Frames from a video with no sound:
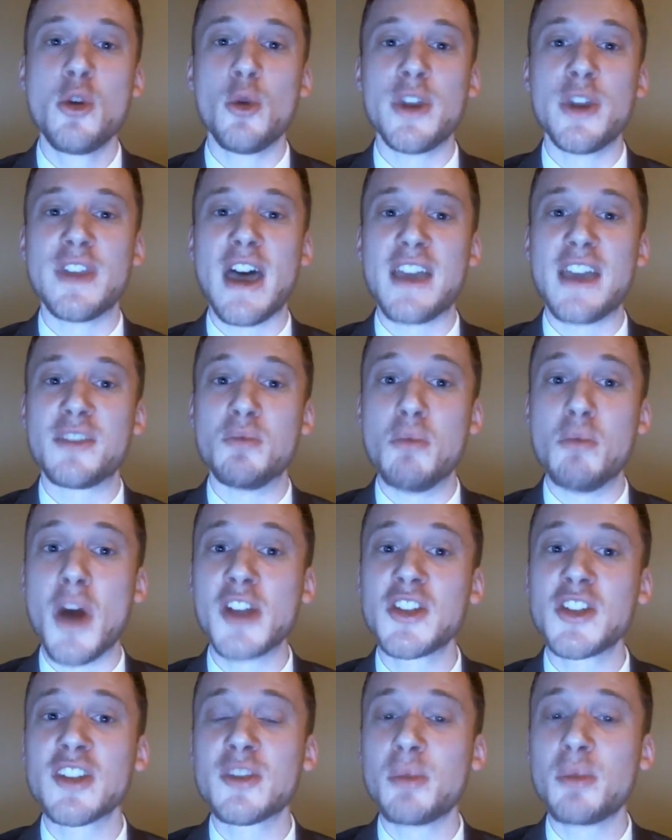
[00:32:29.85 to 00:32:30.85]
with as
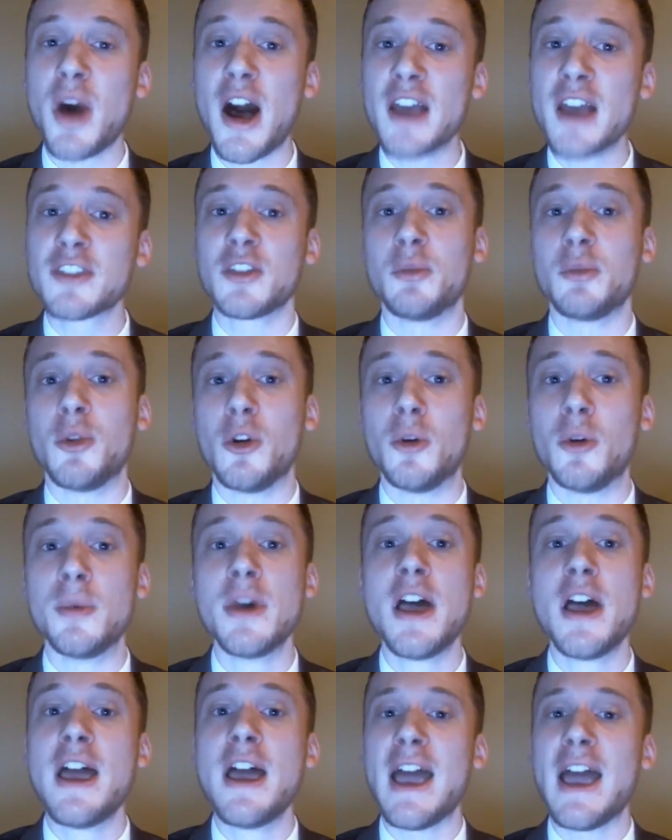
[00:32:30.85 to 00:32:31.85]
much as possible
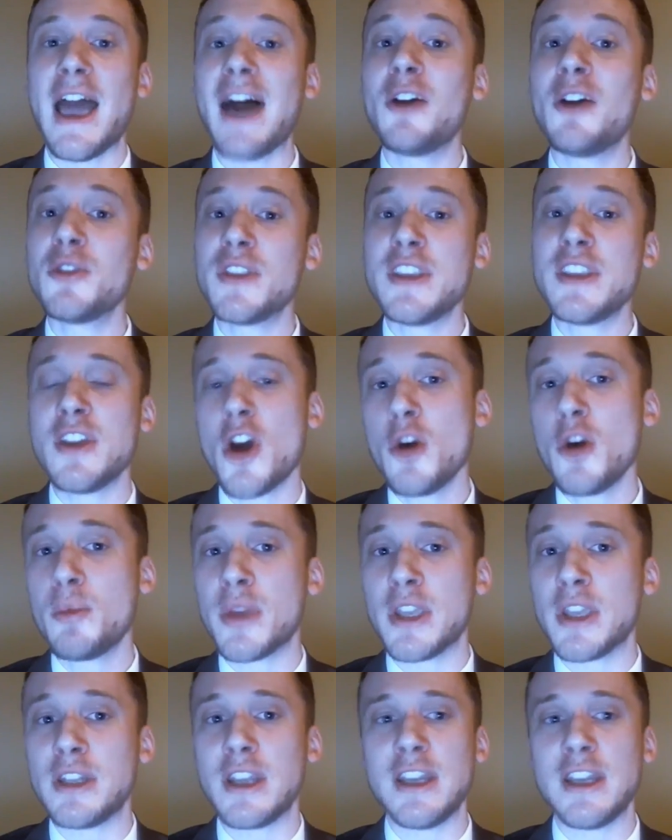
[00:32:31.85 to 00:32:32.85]
out in the open,